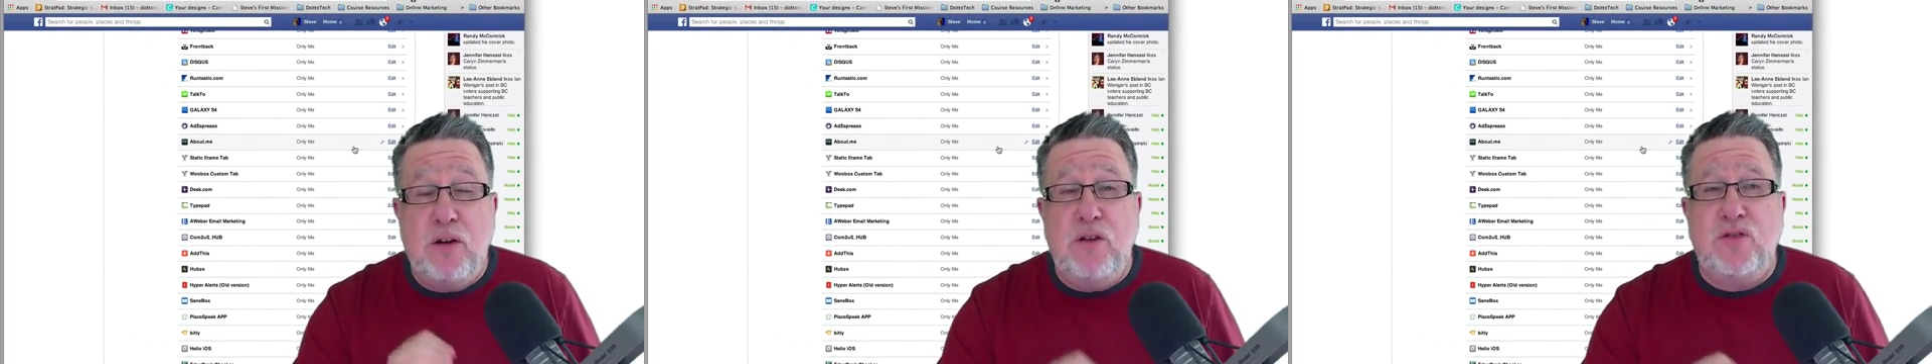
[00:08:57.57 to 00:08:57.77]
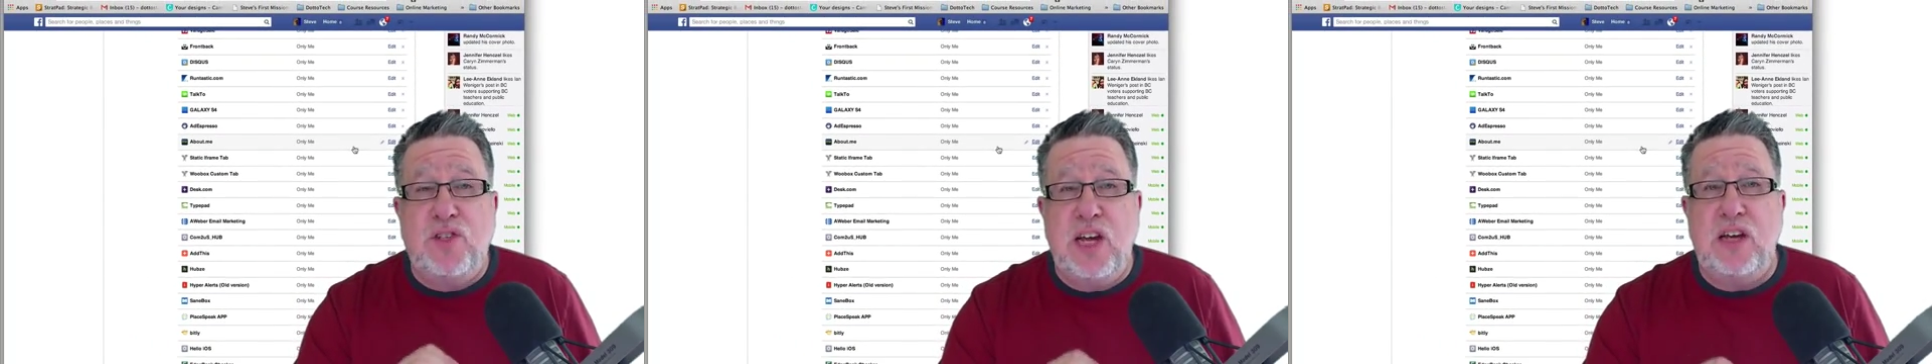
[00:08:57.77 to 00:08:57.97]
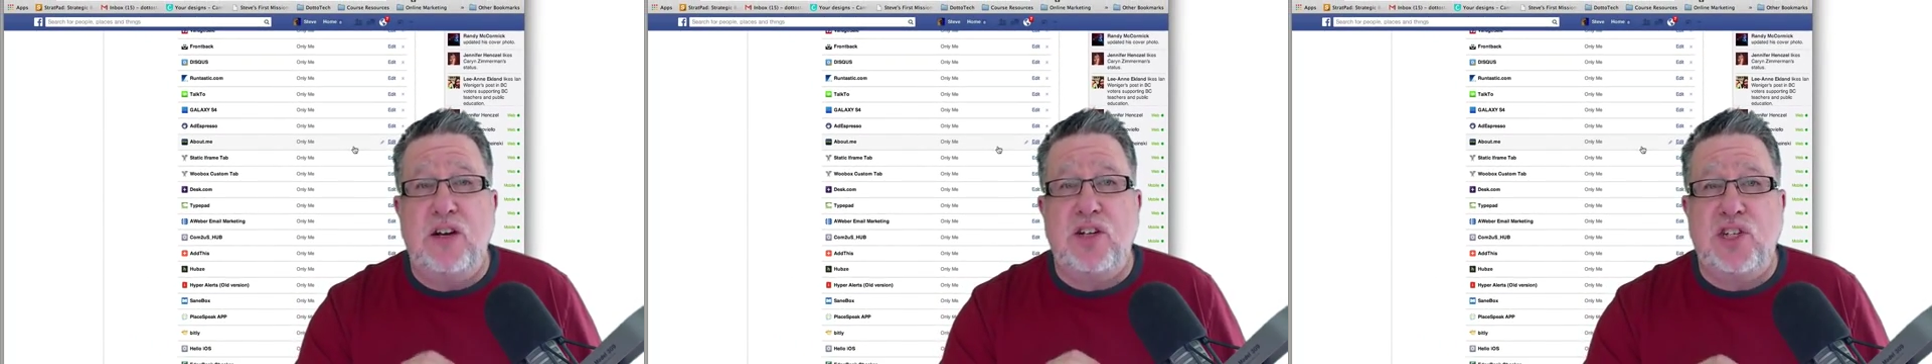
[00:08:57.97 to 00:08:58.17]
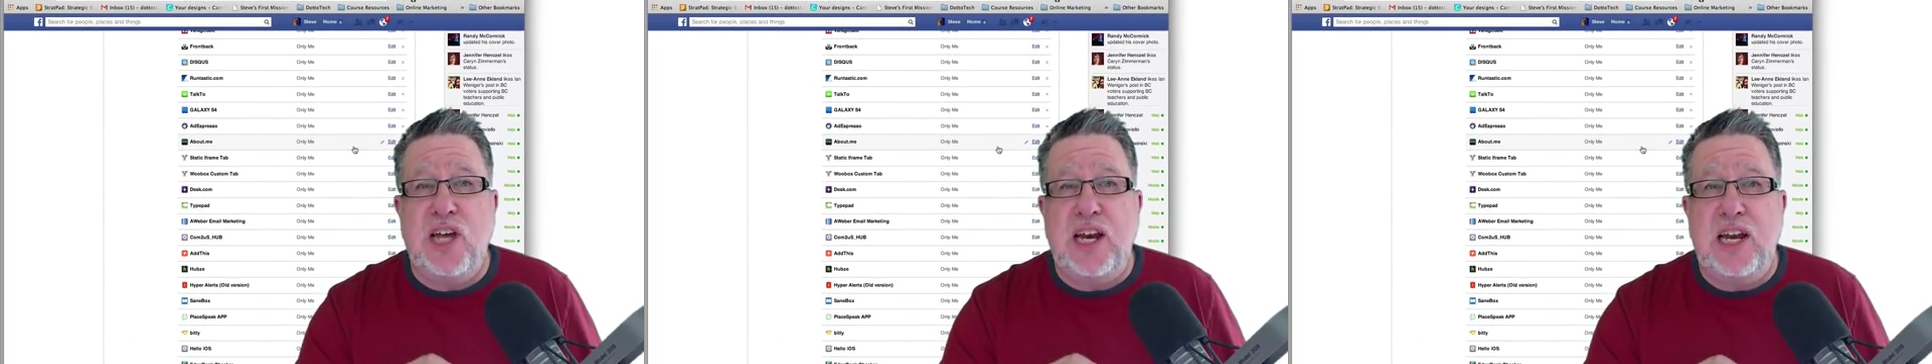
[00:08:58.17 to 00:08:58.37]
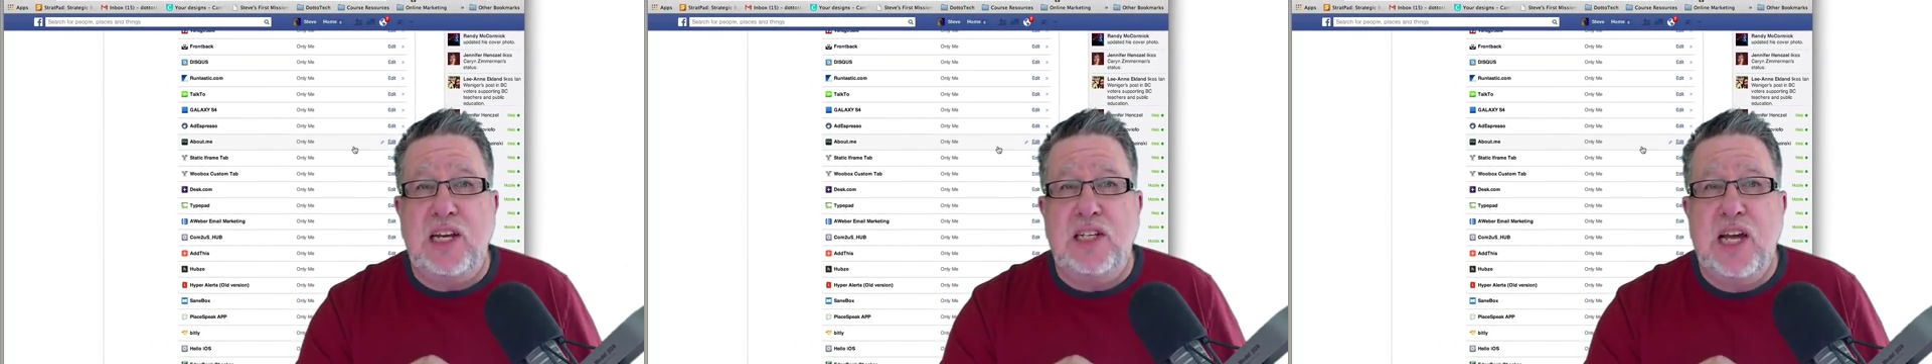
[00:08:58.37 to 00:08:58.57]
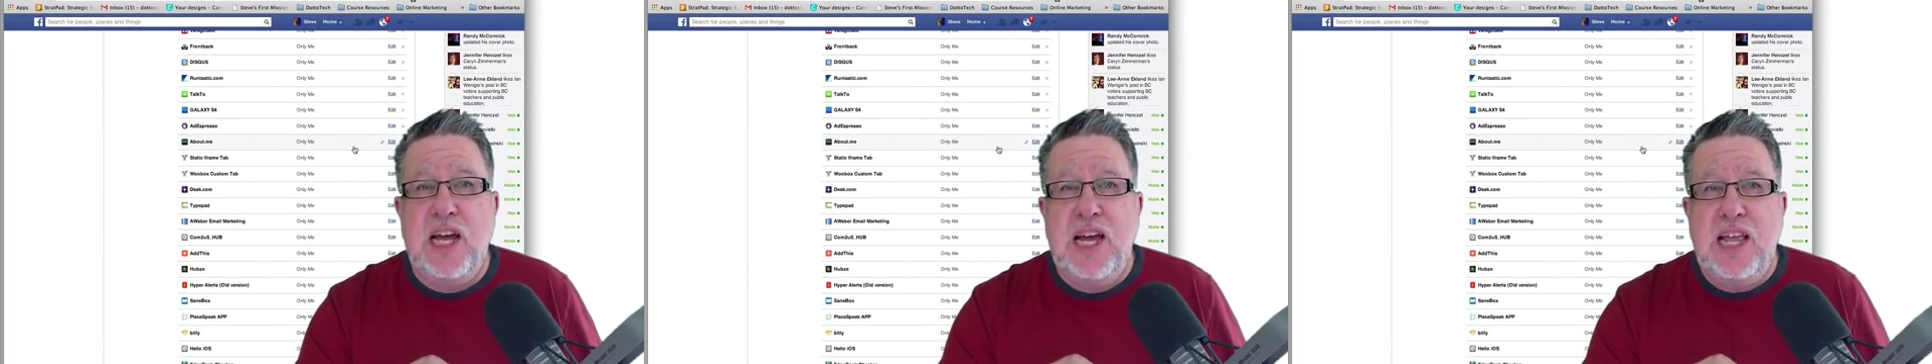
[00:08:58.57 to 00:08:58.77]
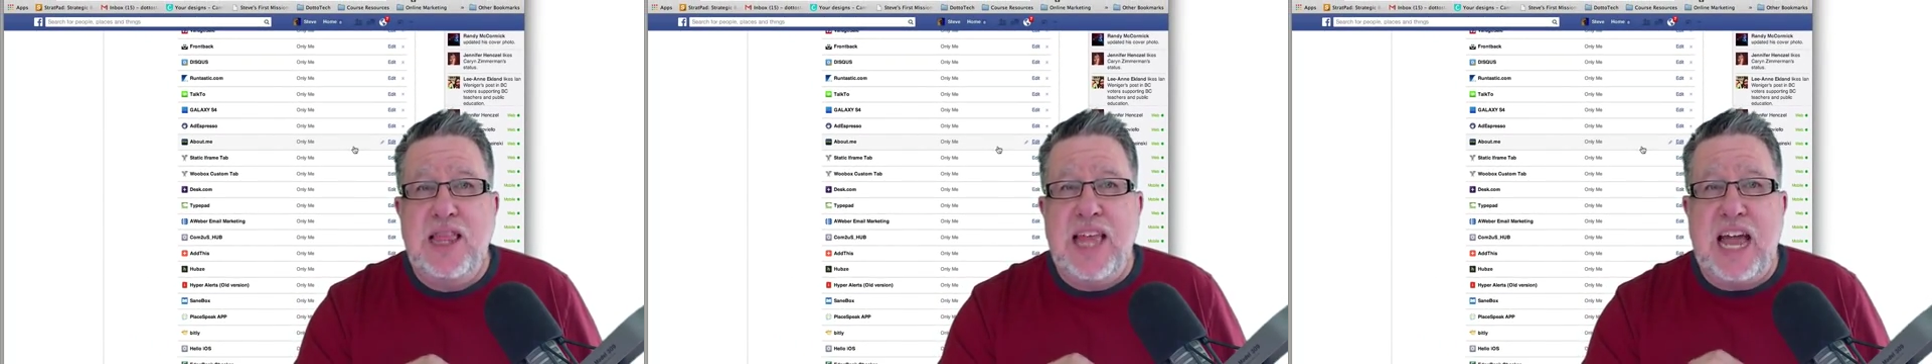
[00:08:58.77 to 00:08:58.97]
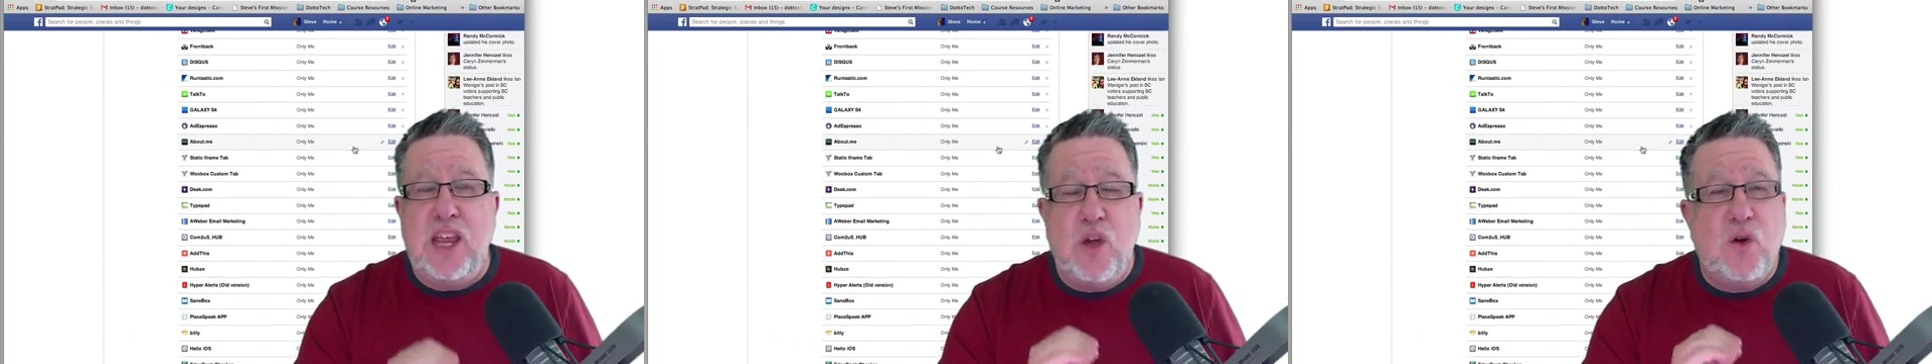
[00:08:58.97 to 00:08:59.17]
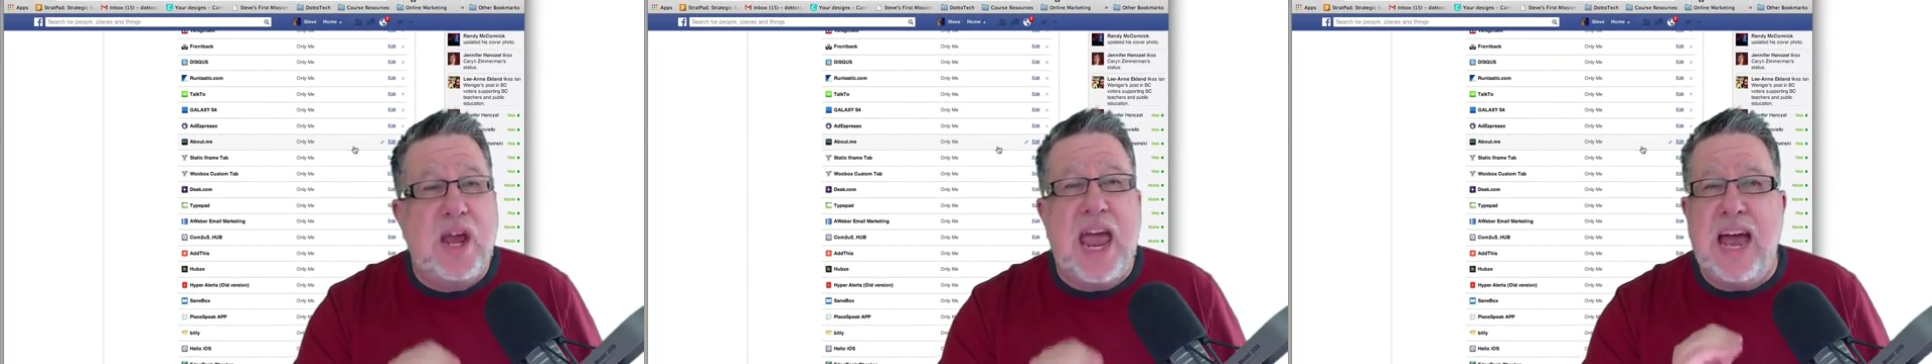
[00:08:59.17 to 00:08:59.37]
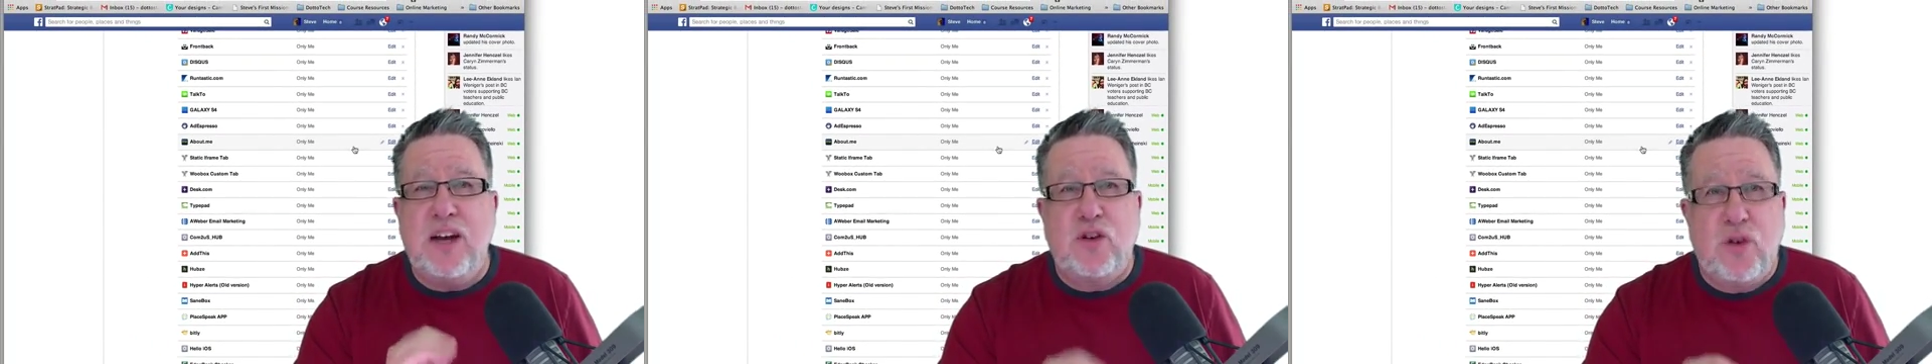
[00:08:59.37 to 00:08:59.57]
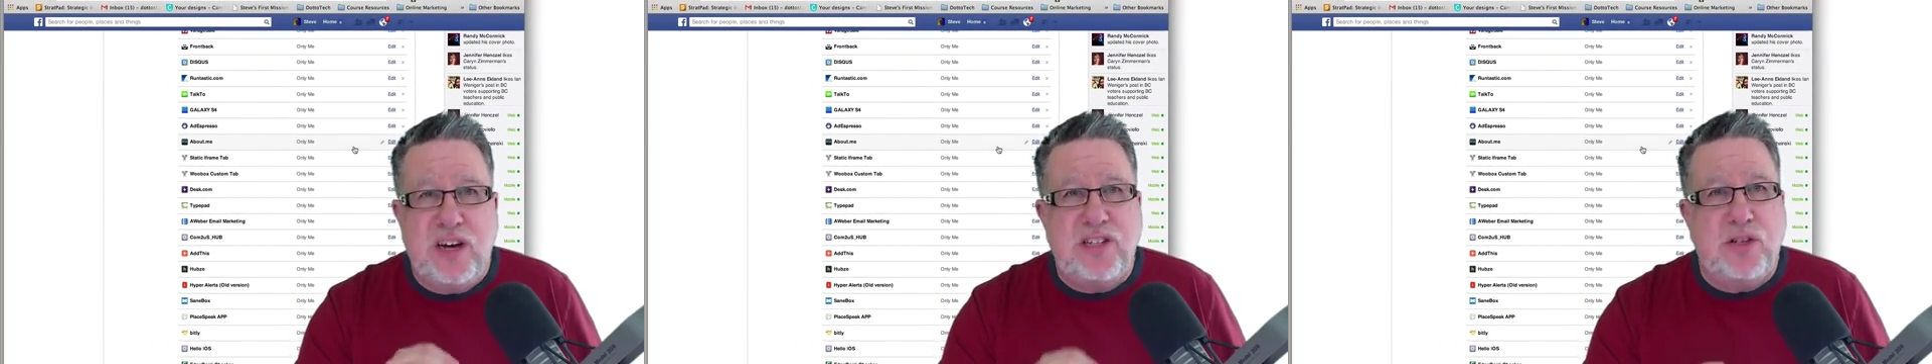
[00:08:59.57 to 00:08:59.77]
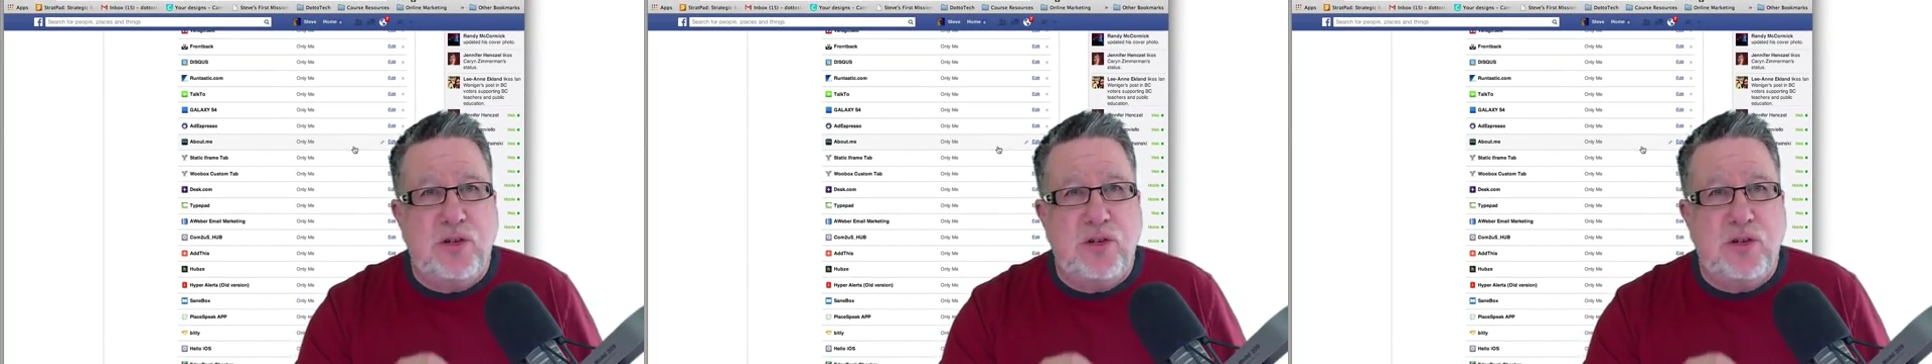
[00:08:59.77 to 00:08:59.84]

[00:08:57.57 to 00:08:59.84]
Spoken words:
you set your settings, that you can't trust